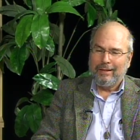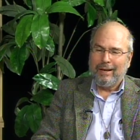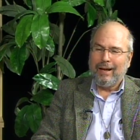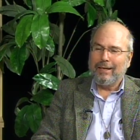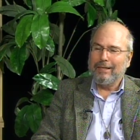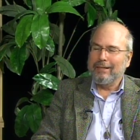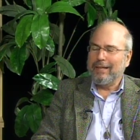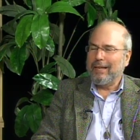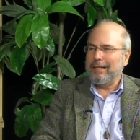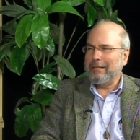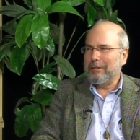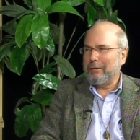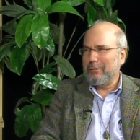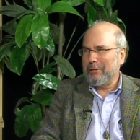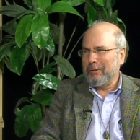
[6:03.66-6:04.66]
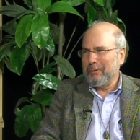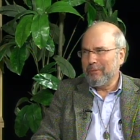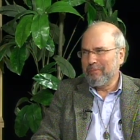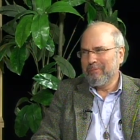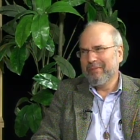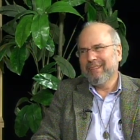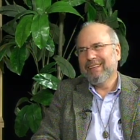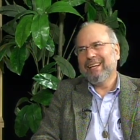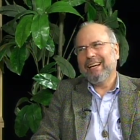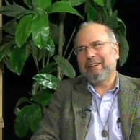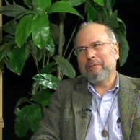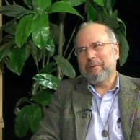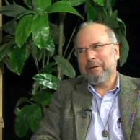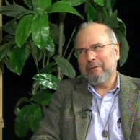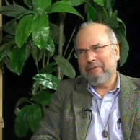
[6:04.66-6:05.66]
unenlightened Jew. I
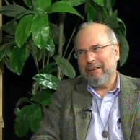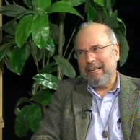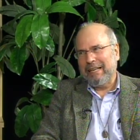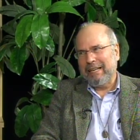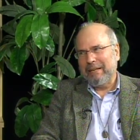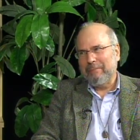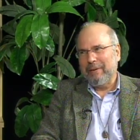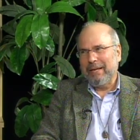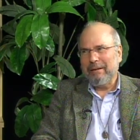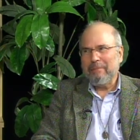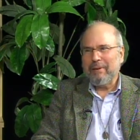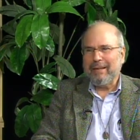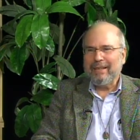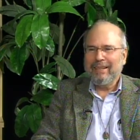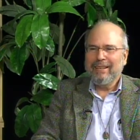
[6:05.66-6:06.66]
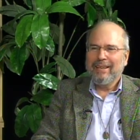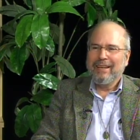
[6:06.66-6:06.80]
don't want to offend anybody, but